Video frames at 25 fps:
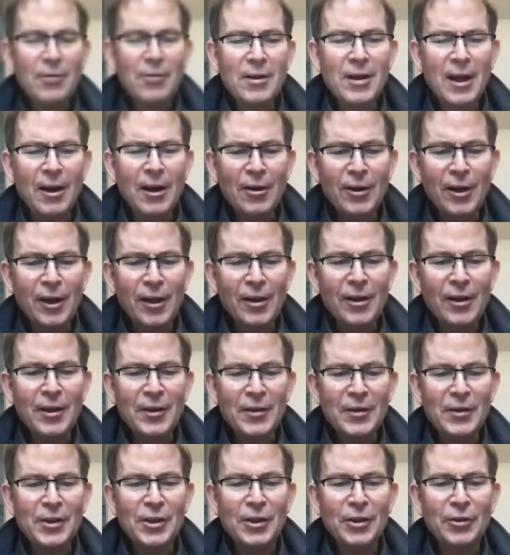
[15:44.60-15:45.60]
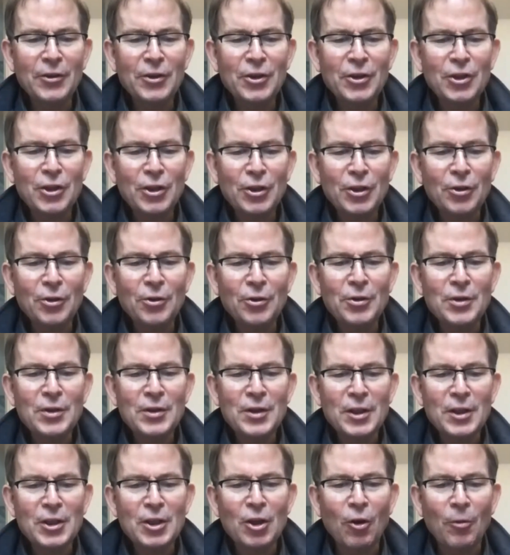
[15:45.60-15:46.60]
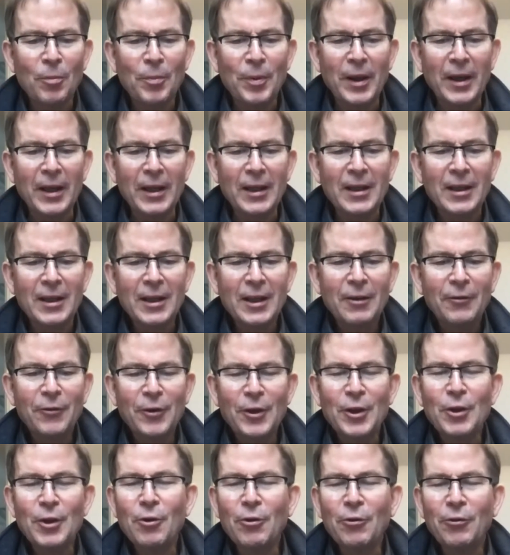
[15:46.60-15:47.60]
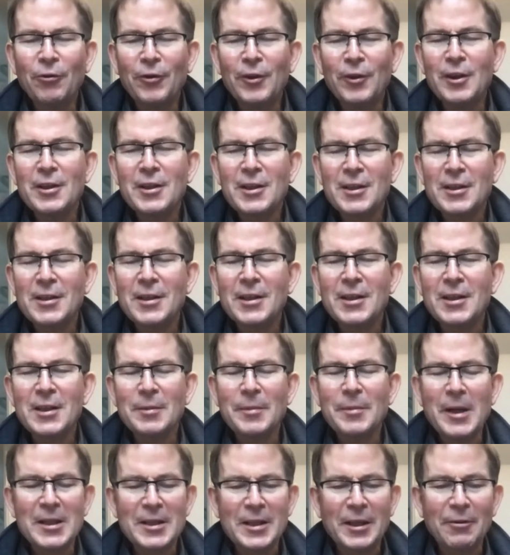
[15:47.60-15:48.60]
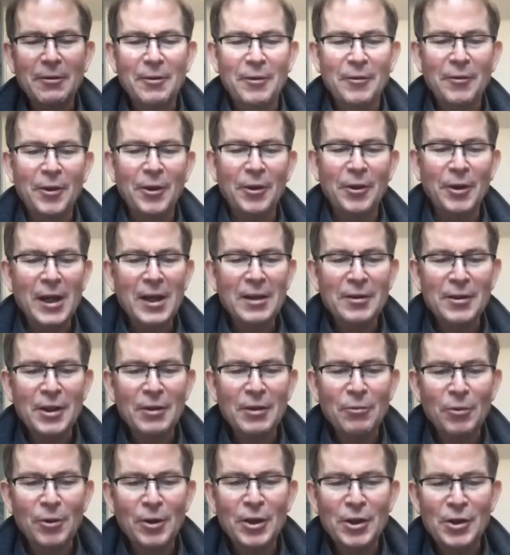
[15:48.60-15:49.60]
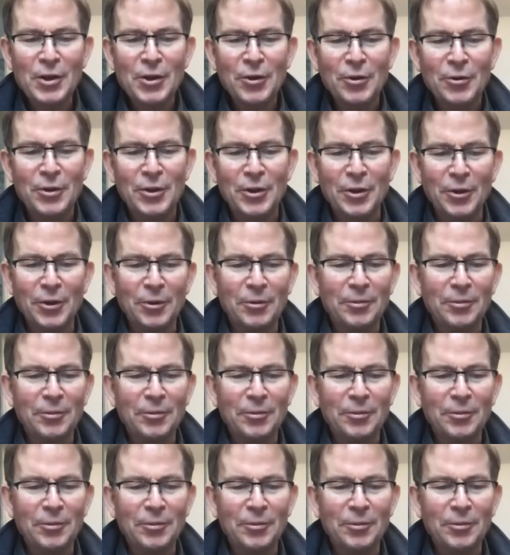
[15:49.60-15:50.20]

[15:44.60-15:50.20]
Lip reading: on earth do you choose the topic for your first systematic review? What did you do?